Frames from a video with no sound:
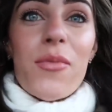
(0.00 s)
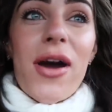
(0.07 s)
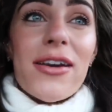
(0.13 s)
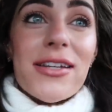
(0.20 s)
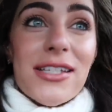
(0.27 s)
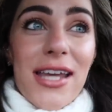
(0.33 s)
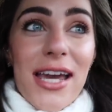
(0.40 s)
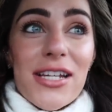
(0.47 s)

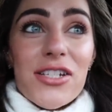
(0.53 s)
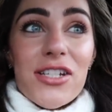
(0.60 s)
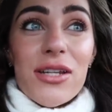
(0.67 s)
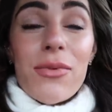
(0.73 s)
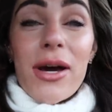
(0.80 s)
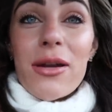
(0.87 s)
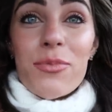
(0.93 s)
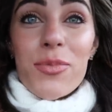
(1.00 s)
wearing today she
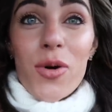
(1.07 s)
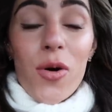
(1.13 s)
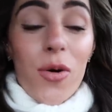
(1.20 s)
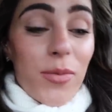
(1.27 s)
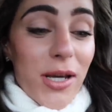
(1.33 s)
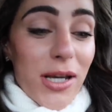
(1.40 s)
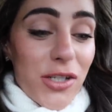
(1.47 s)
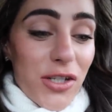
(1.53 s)
went and
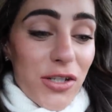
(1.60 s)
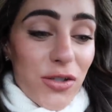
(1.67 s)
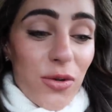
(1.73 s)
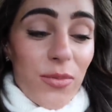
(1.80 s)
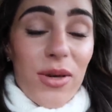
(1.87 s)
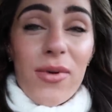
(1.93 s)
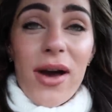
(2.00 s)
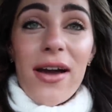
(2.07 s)
bought because she saw
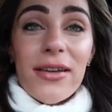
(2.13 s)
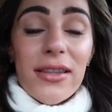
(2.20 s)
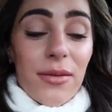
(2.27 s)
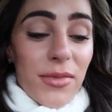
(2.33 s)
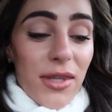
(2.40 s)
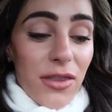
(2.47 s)
me wearing them.